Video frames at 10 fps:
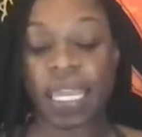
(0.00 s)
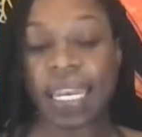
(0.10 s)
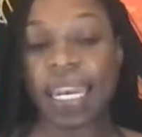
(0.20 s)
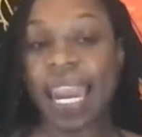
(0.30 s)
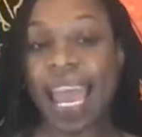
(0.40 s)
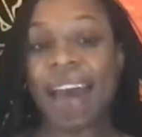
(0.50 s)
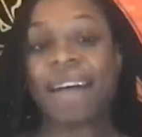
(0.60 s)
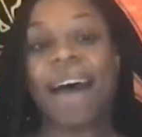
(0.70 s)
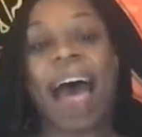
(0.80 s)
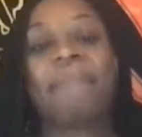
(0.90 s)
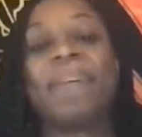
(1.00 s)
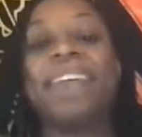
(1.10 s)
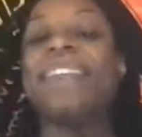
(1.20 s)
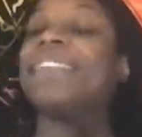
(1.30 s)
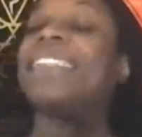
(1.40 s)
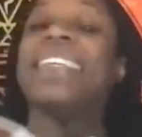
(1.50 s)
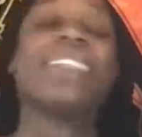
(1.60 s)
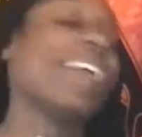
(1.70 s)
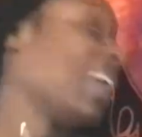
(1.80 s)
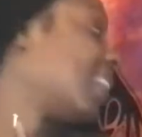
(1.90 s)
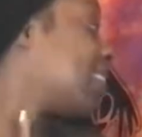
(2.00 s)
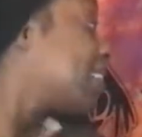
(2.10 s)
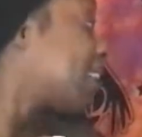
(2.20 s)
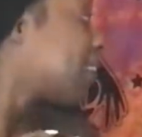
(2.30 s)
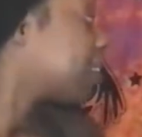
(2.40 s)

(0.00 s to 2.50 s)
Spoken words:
Now, I've been using this deck. This deck is